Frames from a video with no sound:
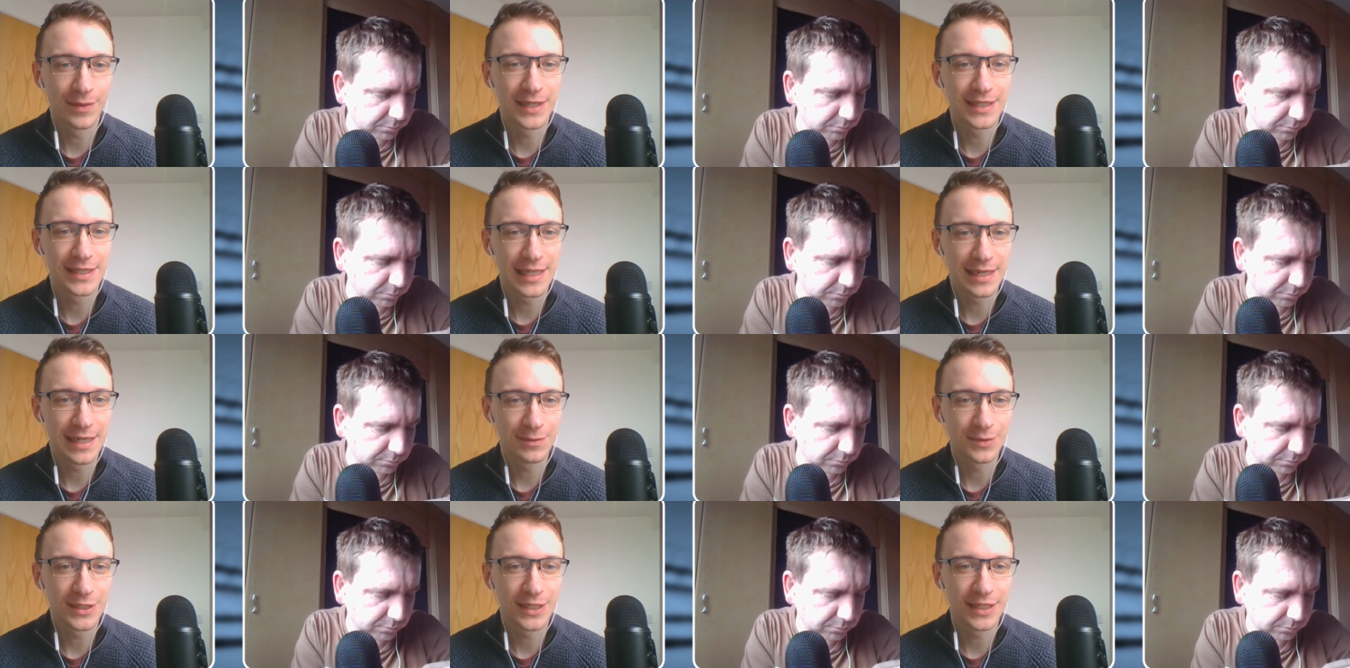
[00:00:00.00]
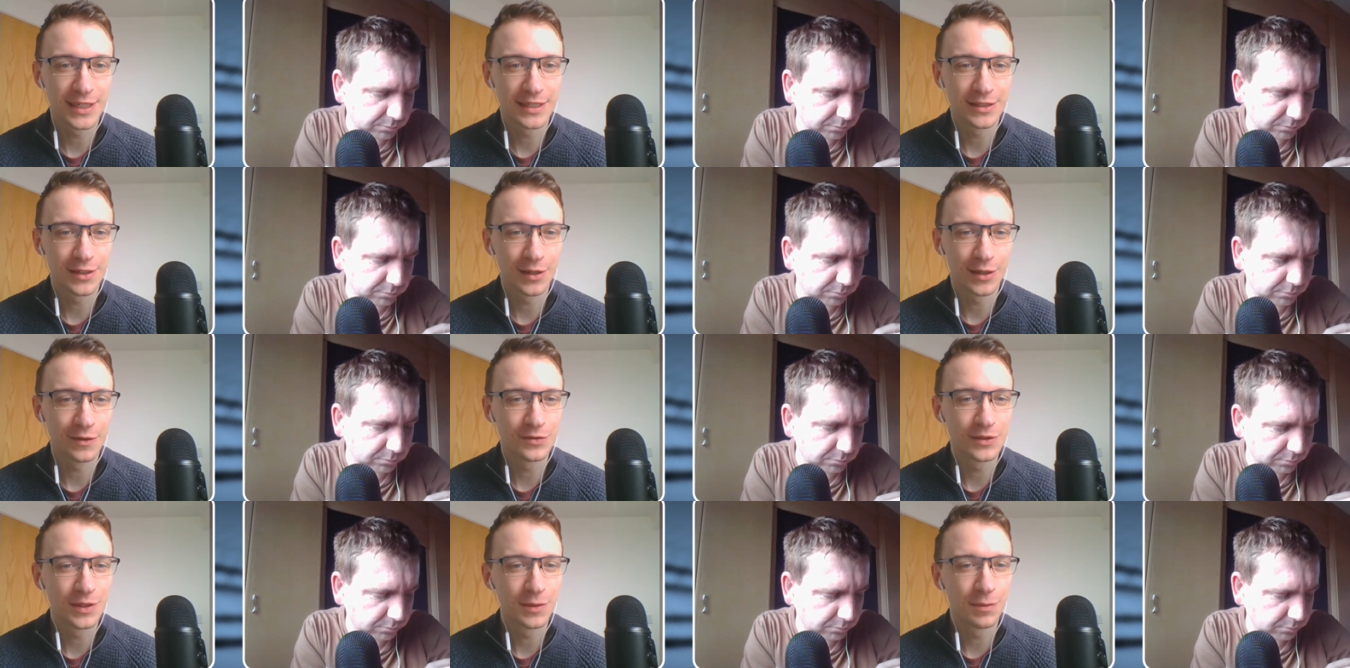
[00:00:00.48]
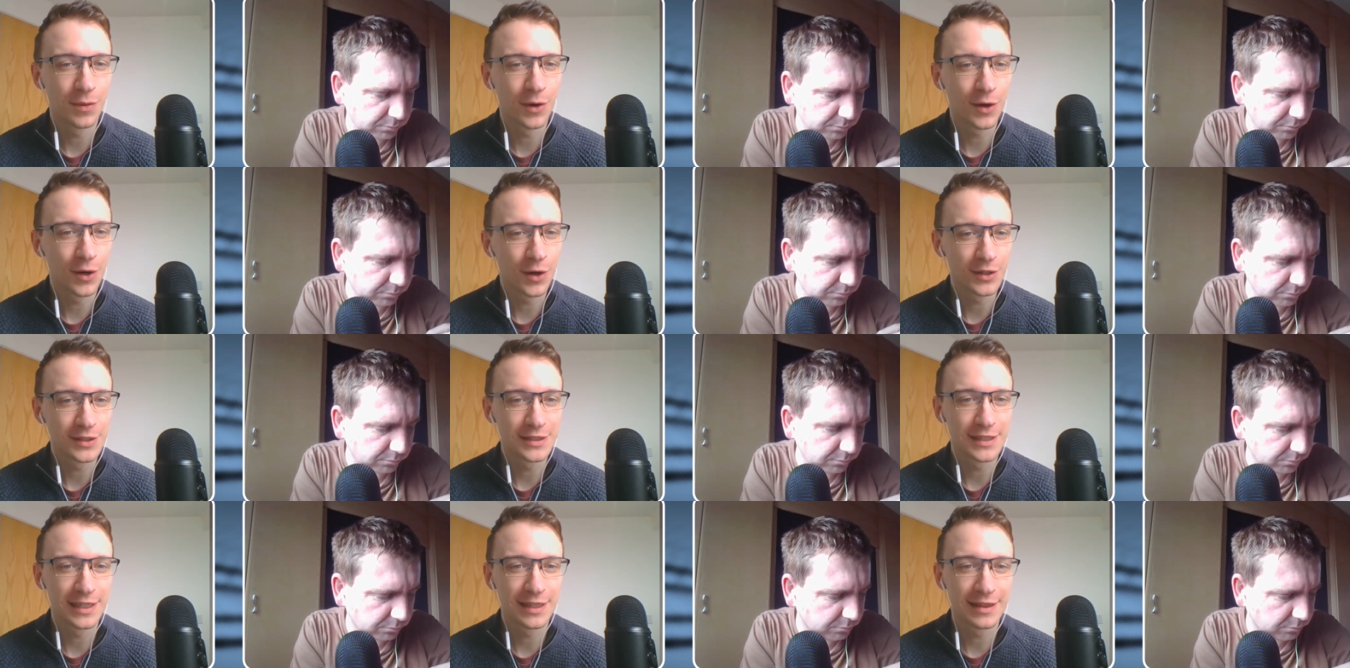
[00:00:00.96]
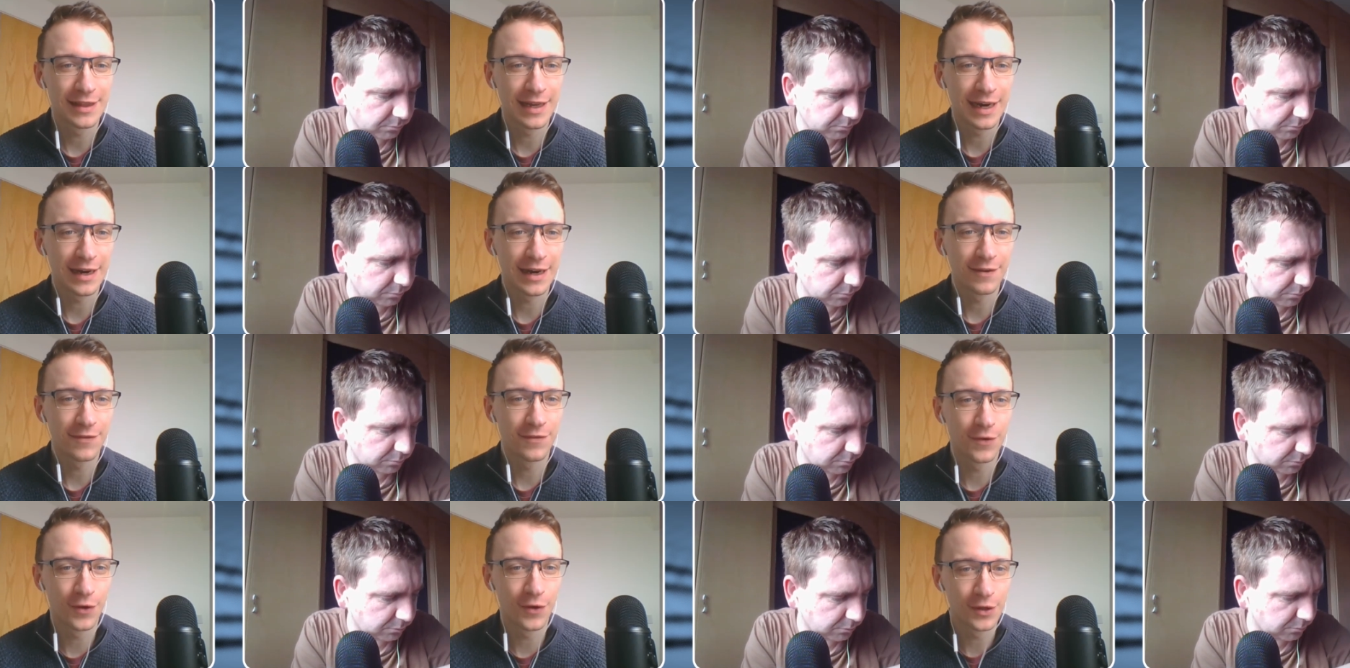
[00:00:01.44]
Speaker 1: The team sheet sort of supported
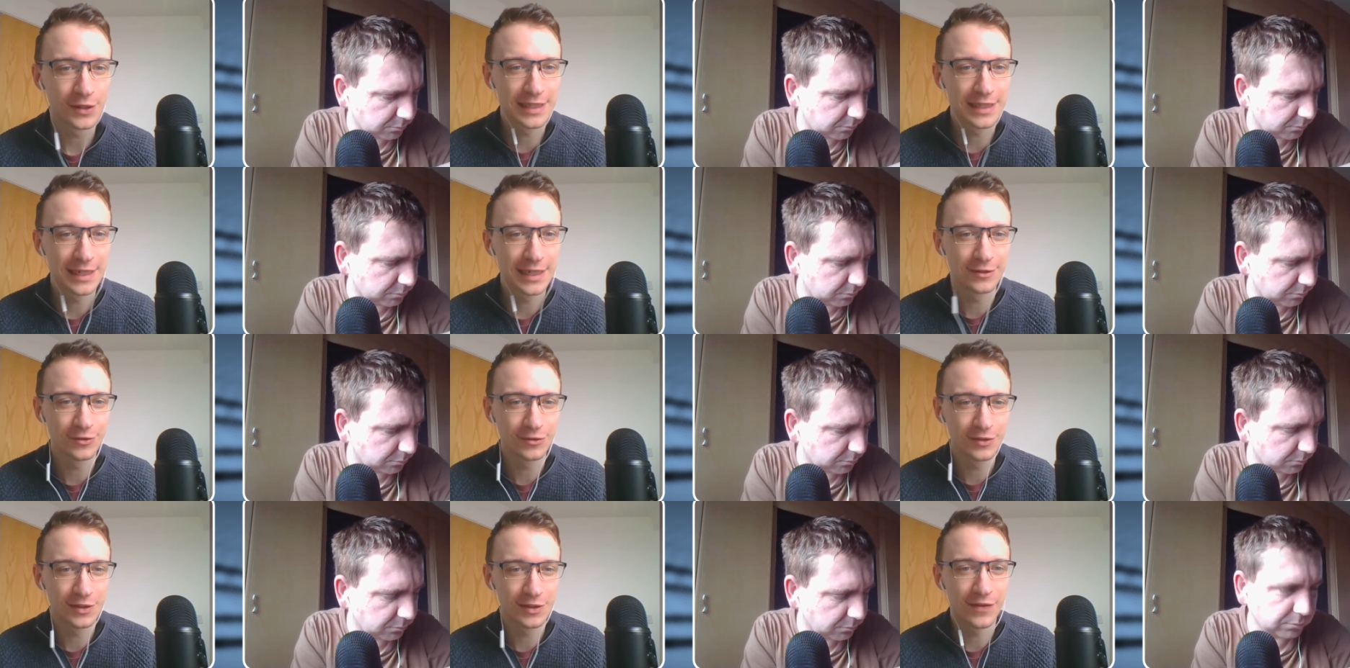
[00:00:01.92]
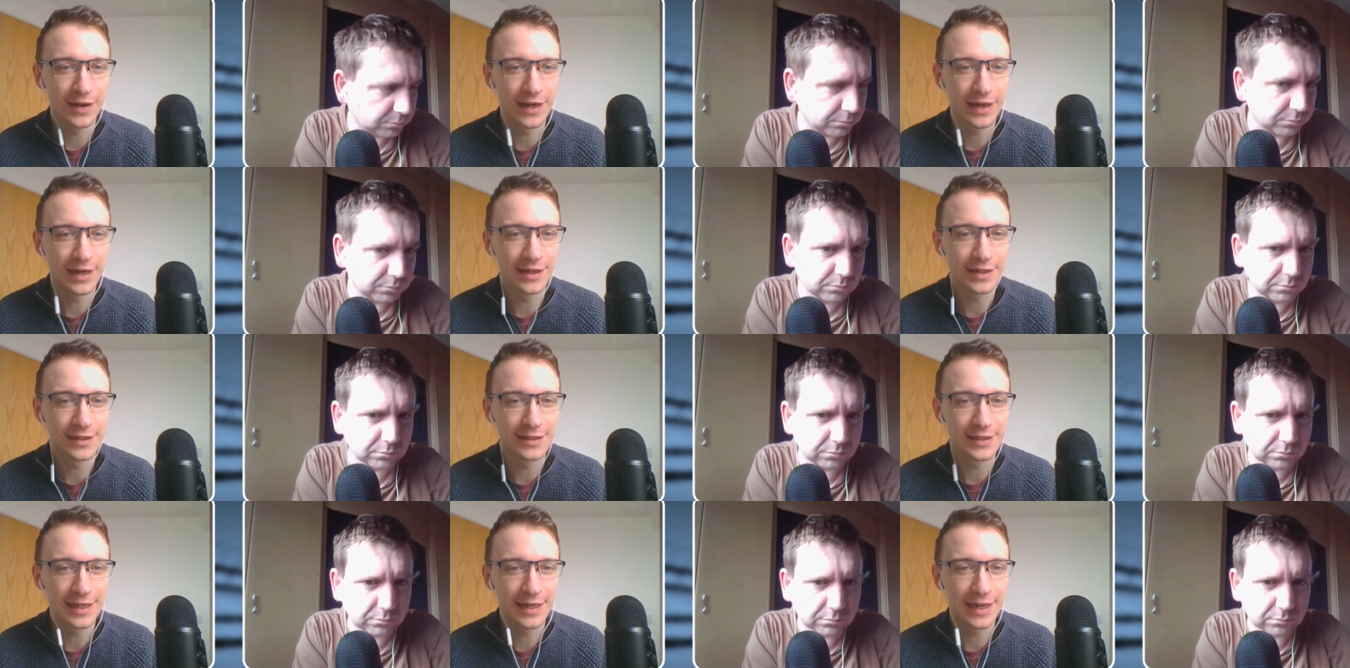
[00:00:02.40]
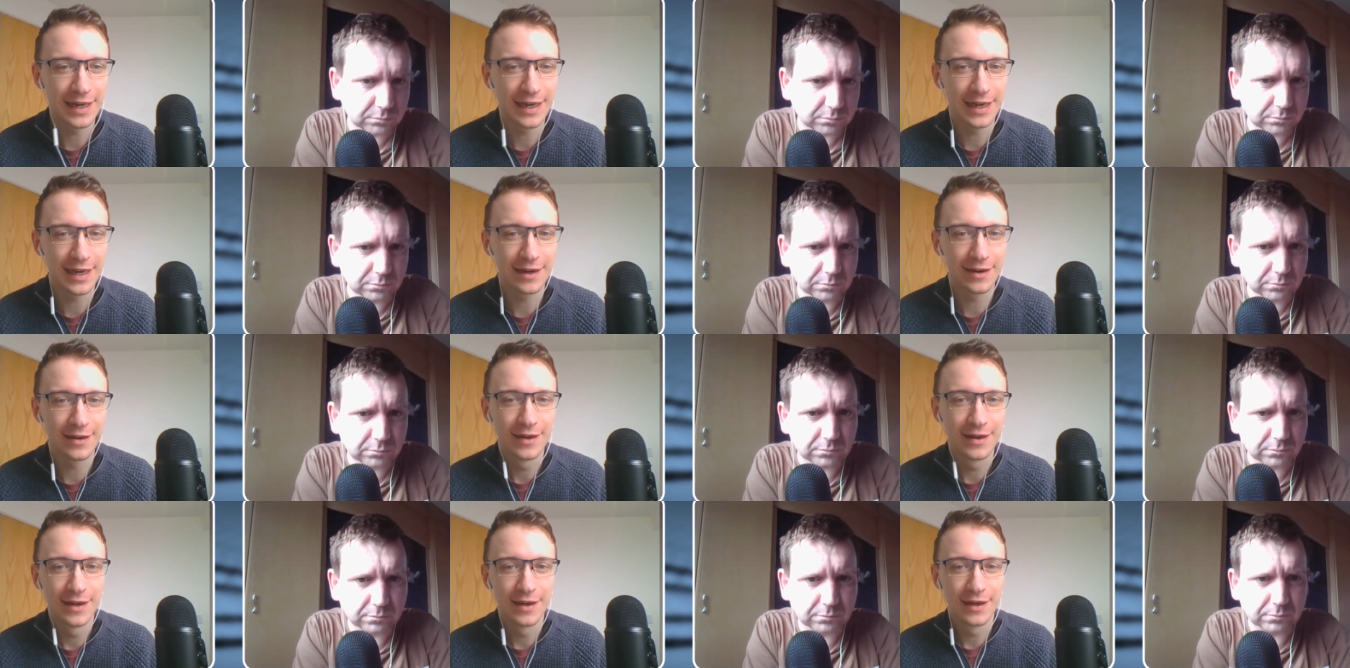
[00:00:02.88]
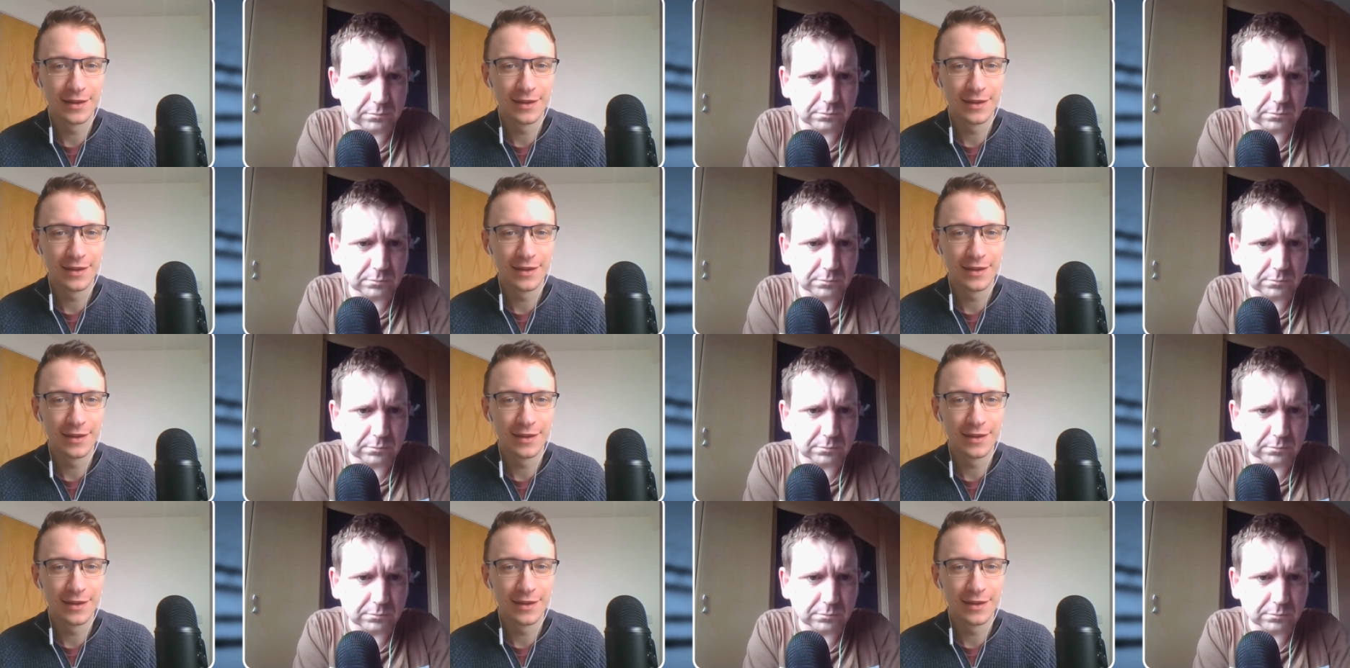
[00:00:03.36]
that. Four central defenders again.